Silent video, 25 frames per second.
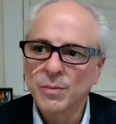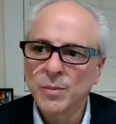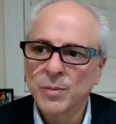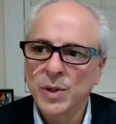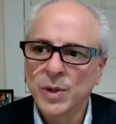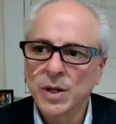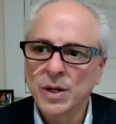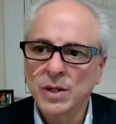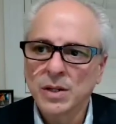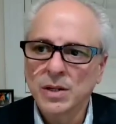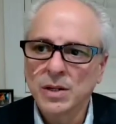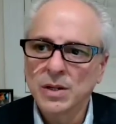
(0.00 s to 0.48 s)

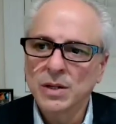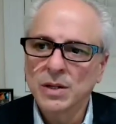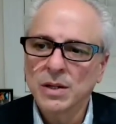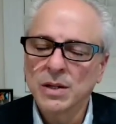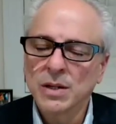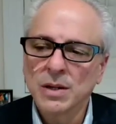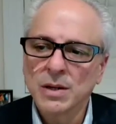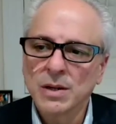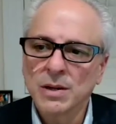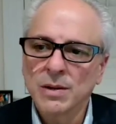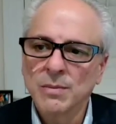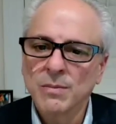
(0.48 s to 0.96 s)
But
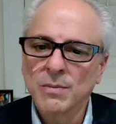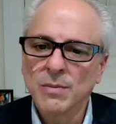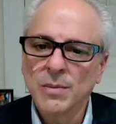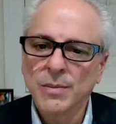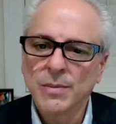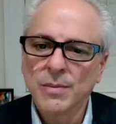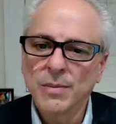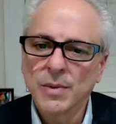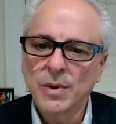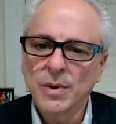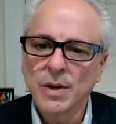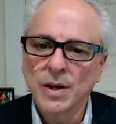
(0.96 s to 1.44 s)

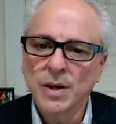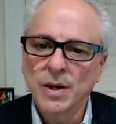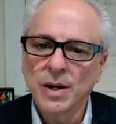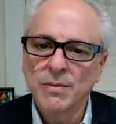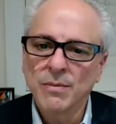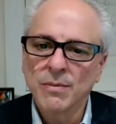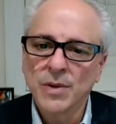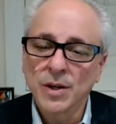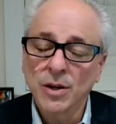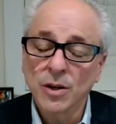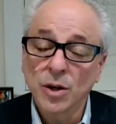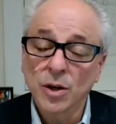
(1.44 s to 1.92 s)

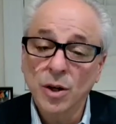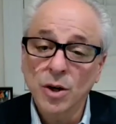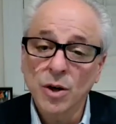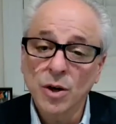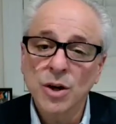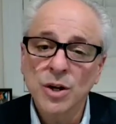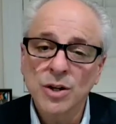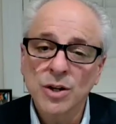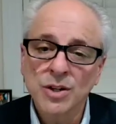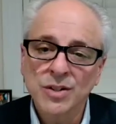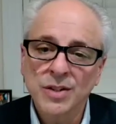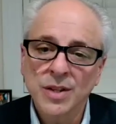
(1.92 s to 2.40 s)
I've
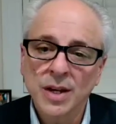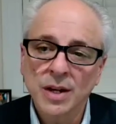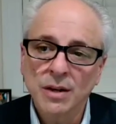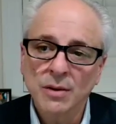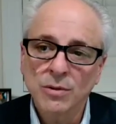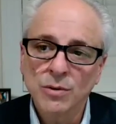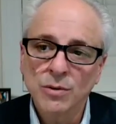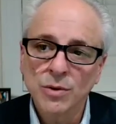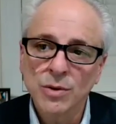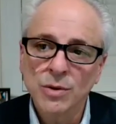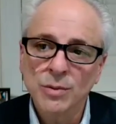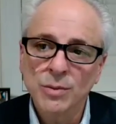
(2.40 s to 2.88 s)
encouraged
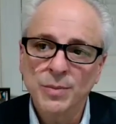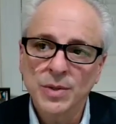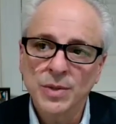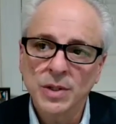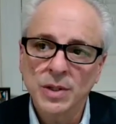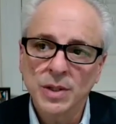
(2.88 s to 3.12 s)
that group